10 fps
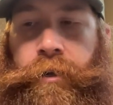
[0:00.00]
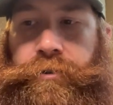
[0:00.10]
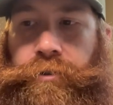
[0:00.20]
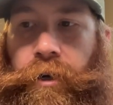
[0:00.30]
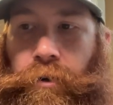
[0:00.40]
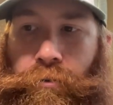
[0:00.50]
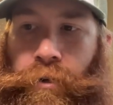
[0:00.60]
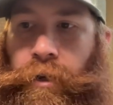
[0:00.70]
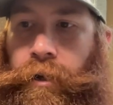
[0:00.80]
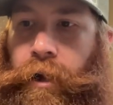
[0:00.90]
So
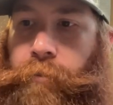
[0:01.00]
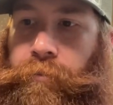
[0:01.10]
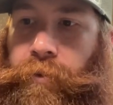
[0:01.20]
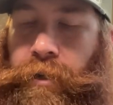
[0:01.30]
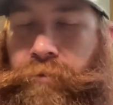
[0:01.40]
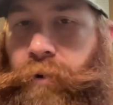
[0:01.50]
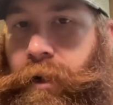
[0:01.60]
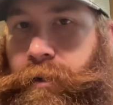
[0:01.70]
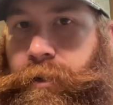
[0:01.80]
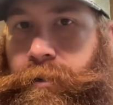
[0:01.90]
if
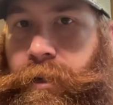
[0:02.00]
I can